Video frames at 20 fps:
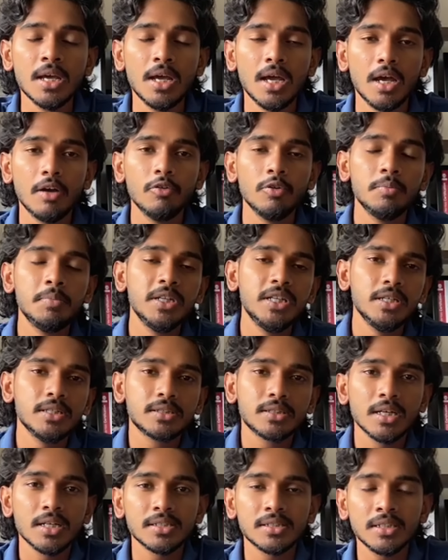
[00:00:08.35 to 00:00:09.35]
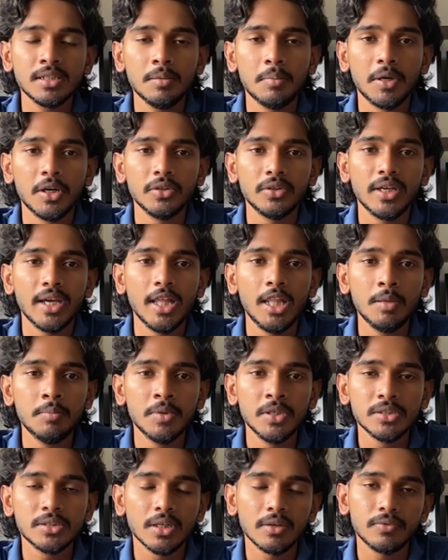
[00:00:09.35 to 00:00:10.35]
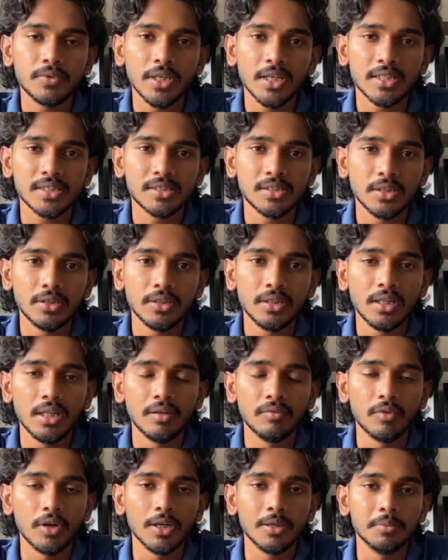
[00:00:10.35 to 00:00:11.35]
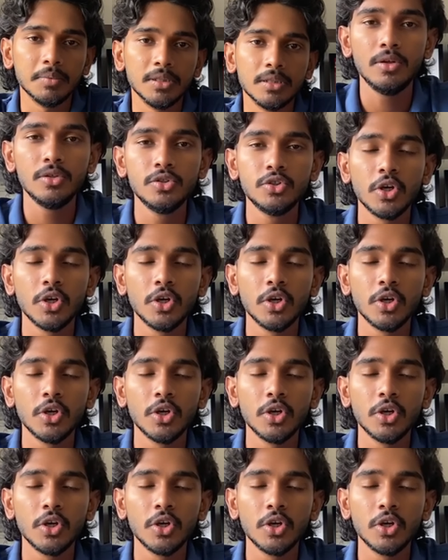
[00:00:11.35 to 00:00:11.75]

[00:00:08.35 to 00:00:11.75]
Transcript: and we'll be discussing about the elements of the external environment.